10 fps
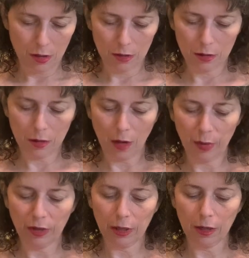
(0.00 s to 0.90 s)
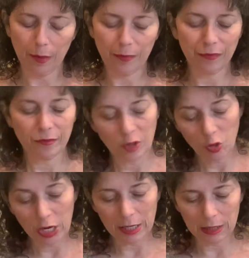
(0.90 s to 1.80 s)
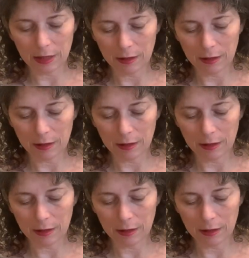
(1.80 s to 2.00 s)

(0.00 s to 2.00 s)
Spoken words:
It's not pulling it up. Great.